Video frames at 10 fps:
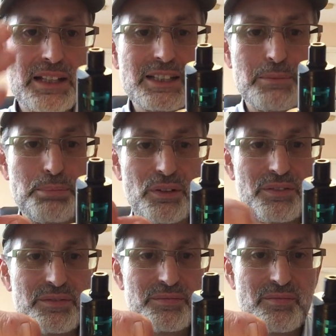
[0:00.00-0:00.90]
simple.
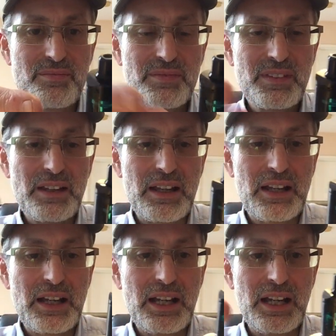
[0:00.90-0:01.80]

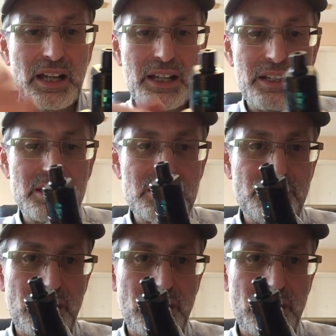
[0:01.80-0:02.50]
And it's